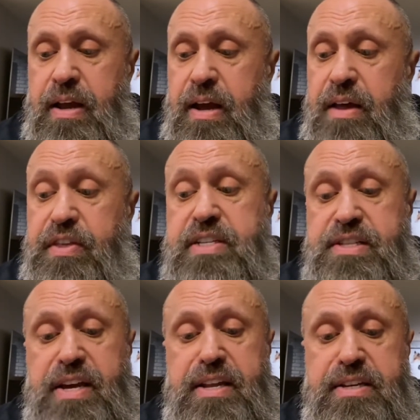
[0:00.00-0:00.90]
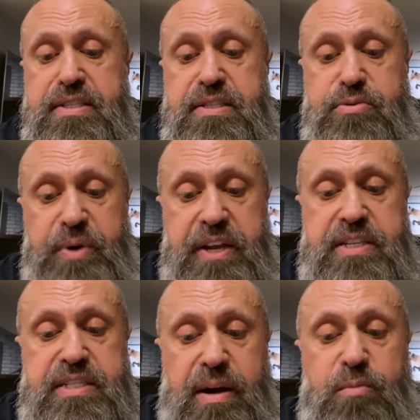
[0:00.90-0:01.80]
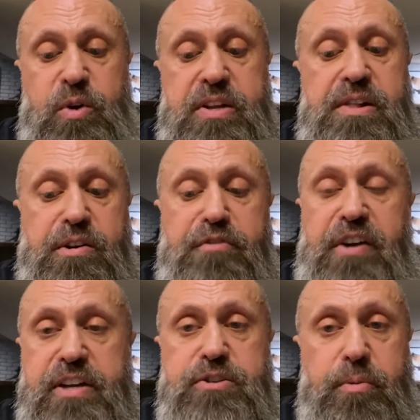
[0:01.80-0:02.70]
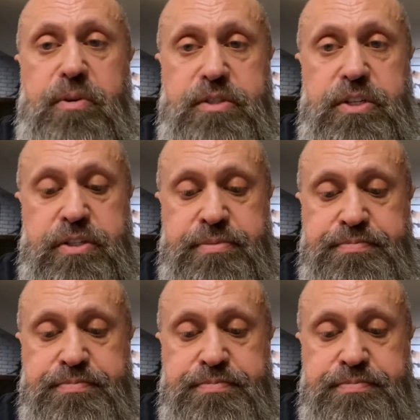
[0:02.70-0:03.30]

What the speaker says: This latest tweet somewhat clarifies her position.